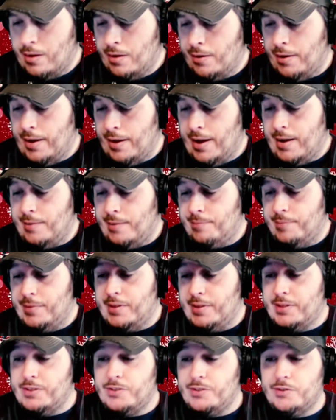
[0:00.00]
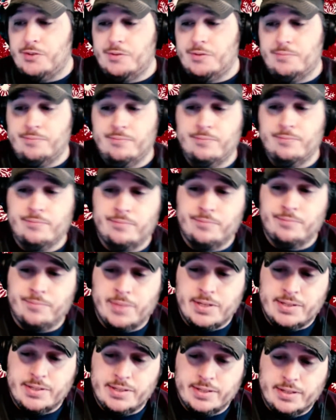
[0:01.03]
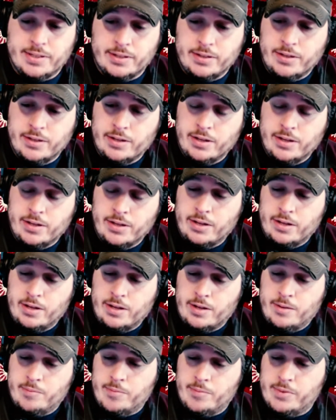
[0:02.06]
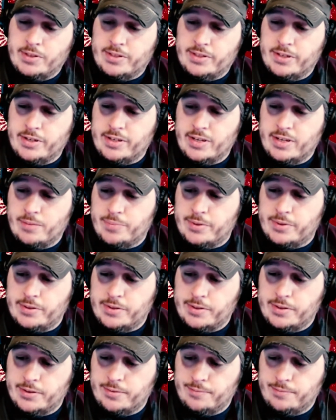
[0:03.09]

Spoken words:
Yeah, it's your basic military compass.